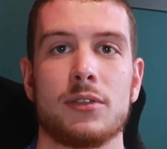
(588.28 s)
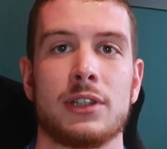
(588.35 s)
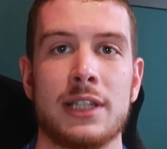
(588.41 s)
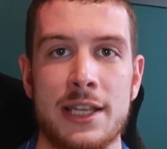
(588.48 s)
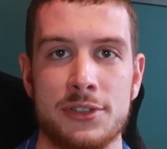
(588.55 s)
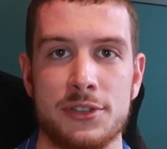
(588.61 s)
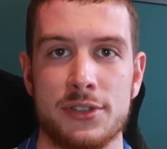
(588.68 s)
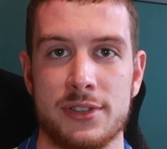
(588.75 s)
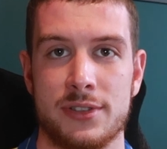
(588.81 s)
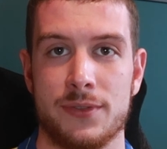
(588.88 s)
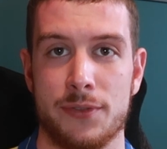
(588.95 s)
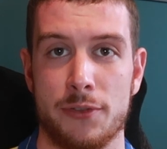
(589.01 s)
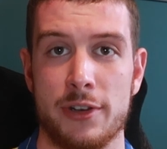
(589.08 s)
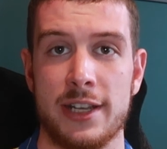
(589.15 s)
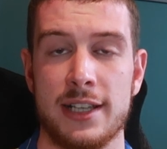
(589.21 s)
Let's just,
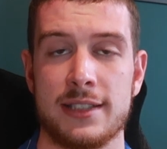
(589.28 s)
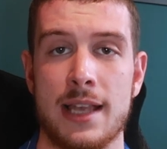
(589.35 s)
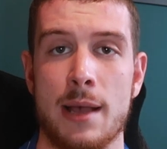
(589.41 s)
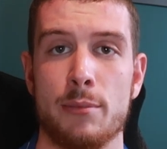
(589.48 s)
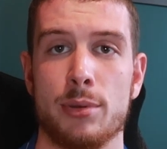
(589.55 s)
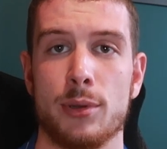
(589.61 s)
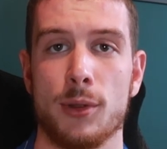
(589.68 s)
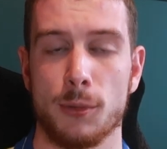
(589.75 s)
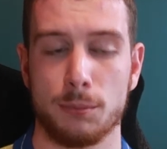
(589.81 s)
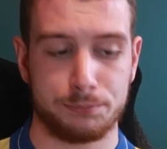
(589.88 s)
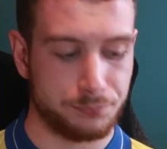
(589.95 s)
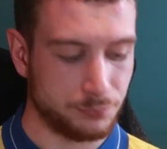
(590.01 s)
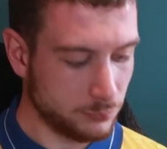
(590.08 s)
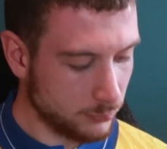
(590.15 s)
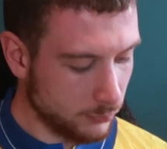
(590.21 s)
for an example,
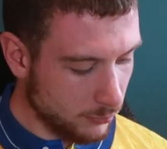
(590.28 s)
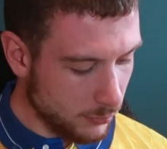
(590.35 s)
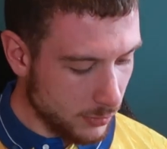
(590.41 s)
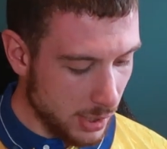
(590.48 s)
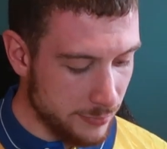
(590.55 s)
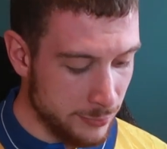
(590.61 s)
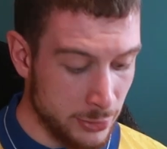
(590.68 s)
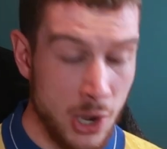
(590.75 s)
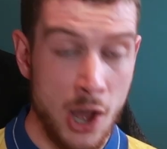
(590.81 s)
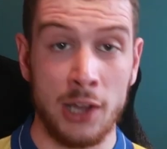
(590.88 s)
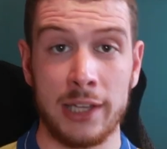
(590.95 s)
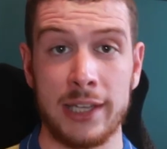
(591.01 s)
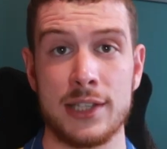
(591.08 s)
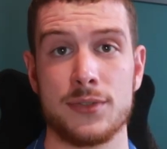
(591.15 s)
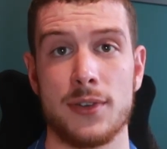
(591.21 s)
if you're not a
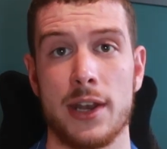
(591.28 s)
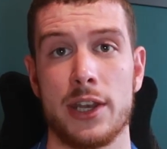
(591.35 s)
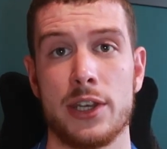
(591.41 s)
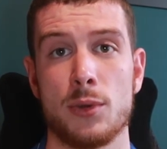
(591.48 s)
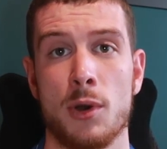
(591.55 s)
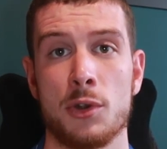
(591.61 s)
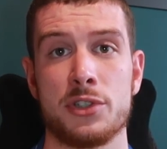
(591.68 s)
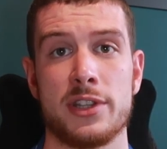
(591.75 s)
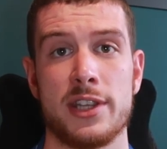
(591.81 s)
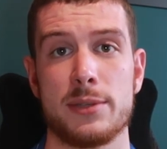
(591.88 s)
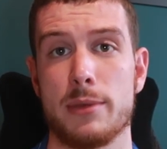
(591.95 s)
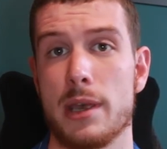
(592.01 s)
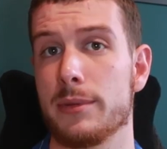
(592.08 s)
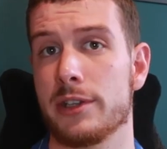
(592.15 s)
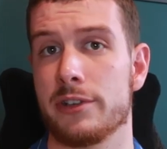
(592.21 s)
Leeds fan and you're watching
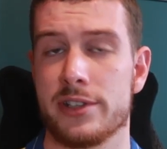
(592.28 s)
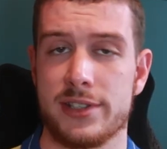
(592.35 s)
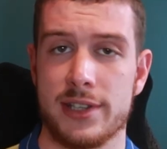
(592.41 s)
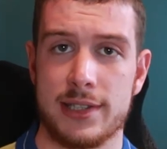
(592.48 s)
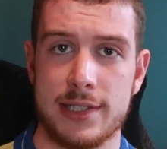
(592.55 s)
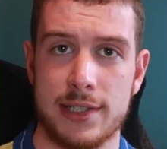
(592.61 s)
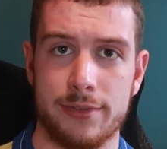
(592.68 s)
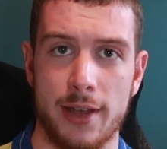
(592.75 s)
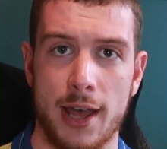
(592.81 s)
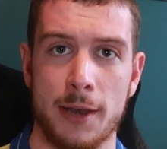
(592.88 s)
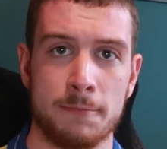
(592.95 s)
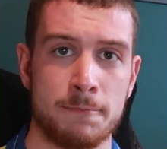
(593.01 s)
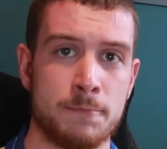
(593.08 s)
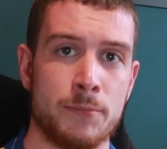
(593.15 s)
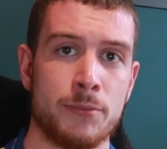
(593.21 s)
this, maybe you're a City
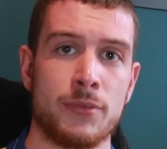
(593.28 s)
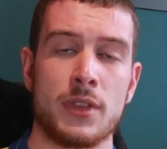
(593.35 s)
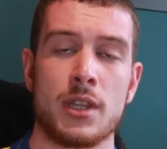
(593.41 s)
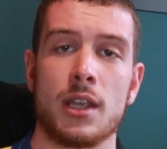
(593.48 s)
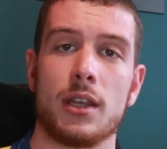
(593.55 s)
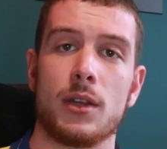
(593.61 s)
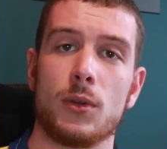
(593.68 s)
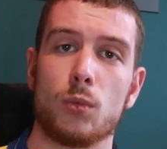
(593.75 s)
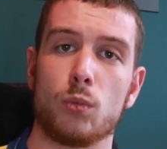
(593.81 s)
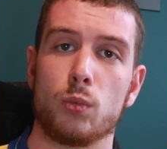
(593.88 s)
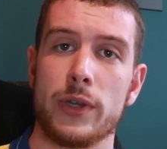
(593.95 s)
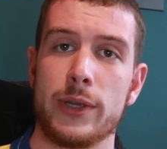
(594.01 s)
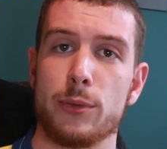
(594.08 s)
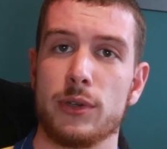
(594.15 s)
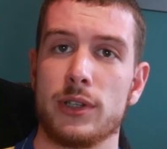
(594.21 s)
fan,
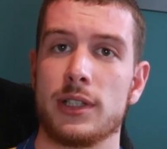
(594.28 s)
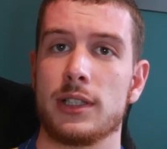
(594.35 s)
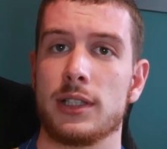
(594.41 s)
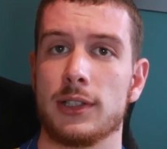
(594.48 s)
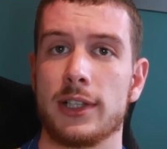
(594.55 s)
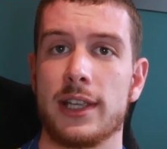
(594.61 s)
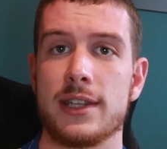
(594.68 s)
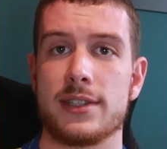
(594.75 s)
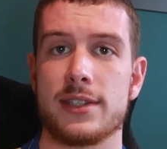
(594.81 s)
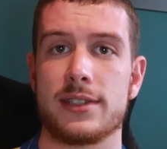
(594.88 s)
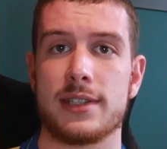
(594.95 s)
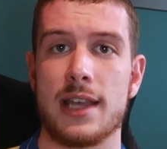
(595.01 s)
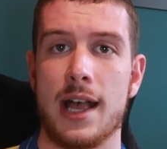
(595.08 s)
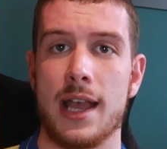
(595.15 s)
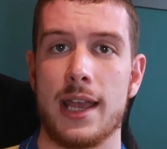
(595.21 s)
we were looking to
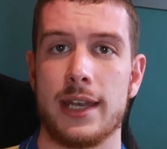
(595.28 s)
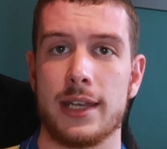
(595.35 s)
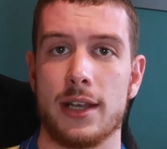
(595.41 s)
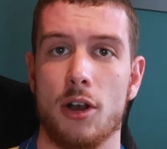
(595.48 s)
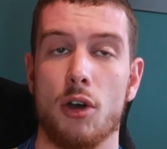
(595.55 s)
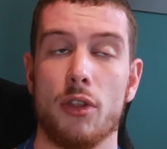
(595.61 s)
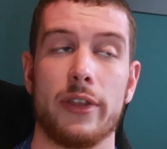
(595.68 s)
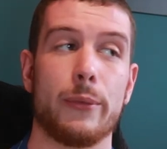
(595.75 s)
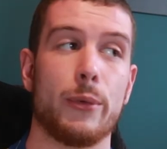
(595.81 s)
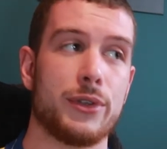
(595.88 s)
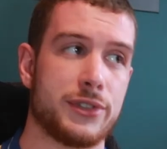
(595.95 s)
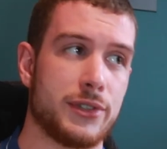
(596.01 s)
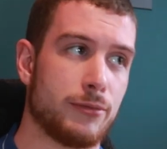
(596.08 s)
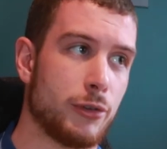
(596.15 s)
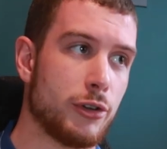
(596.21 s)
sign, or there
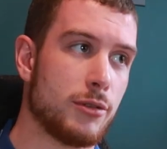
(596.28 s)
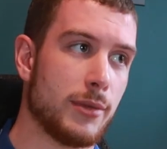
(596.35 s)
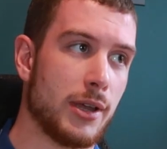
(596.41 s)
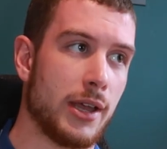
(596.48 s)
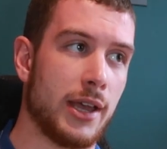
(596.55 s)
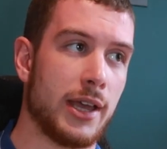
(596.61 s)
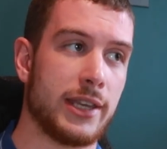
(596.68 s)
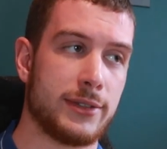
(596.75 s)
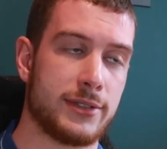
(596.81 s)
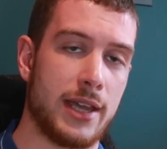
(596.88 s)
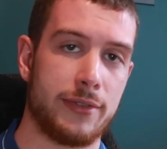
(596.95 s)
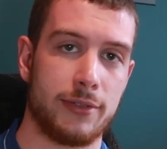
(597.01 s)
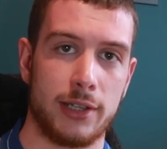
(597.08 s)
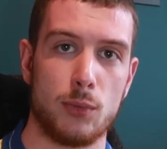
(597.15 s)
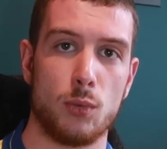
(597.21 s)
was a rumour, and he
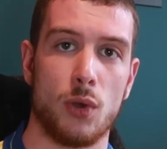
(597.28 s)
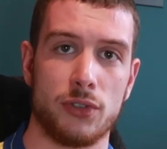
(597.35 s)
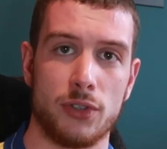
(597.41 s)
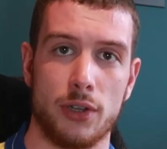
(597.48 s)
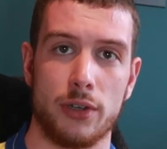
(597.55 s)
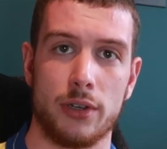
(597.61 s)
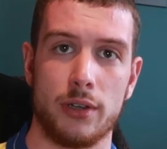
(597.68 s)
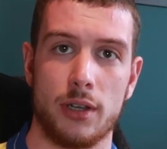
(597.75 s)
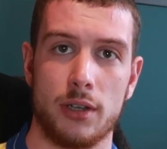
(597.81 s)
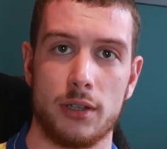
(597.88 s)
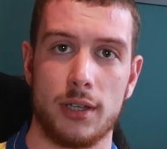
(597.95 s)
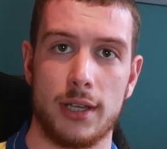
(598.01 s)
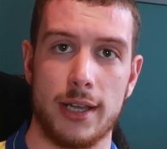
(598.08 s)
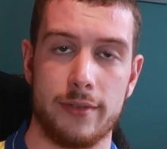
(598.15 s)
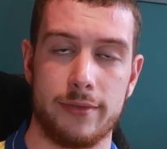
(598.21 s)
definitely was on
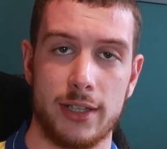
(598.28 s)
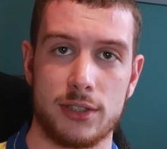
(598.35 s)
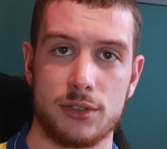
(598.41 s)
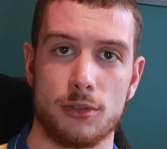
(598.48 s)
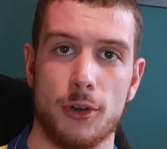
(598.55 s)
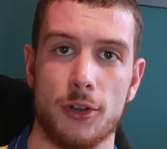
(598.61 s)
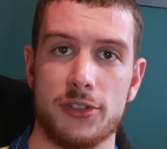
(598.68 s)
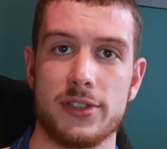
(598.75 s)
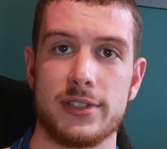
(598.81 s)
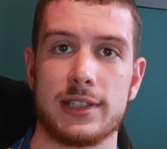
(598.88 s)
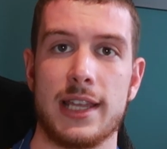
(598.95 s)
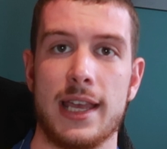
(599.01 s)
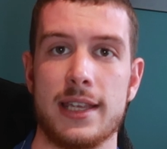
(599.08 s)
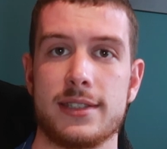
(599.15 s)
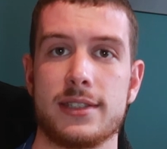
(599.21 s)
Victor Orta's
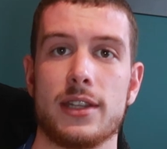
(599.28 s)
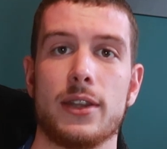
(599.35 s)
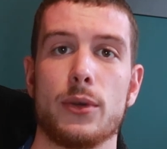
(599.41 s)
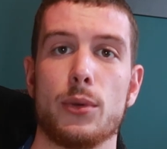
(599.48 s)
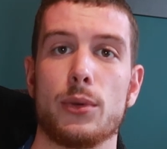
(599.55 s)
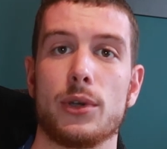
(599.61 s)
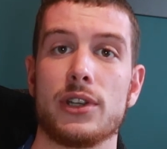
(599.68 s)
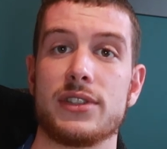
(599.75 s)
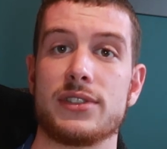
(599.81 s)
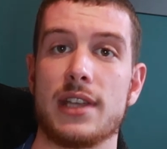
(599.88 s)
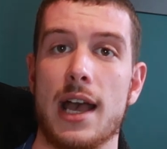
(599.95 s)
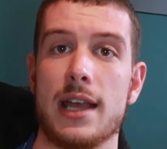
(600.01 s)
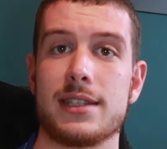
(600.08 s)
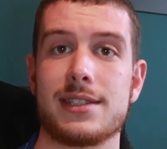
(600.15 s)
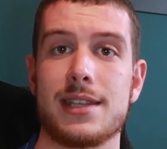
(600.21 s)
list, that we were going to
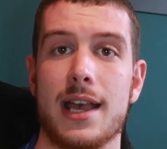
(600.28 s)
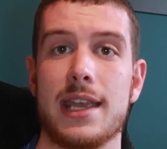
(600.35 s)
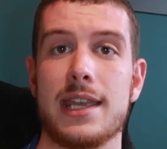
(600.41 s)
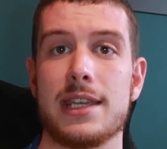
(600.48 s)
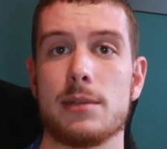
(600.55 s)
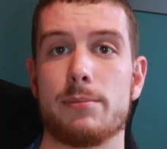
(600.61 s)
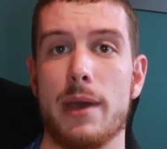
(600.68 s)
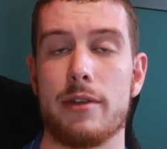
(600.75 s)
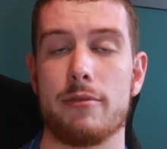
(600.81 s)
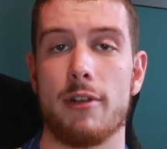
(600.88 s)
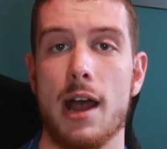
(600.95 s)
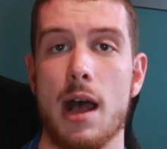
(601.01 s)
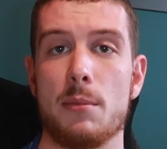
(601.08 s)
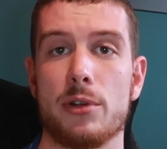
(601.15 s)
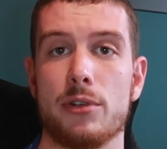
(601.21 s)
sign Saeed
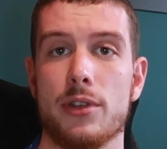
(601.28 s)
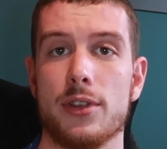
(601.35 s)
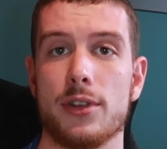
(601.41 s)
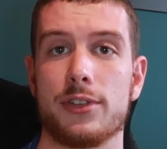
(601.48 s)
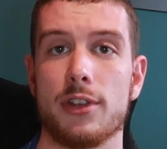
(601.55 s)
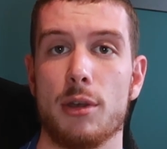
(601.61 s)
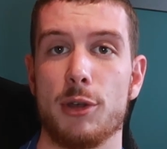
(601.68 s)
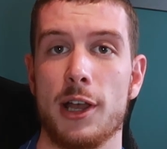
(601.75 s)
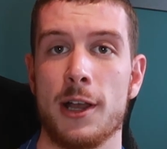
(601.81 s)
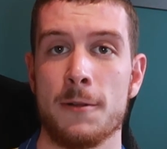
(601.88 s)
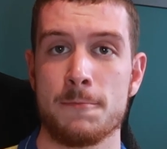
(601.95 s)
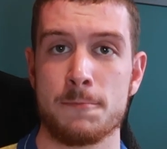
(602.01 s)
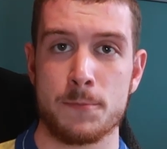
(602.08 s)
Benrahma in the summer.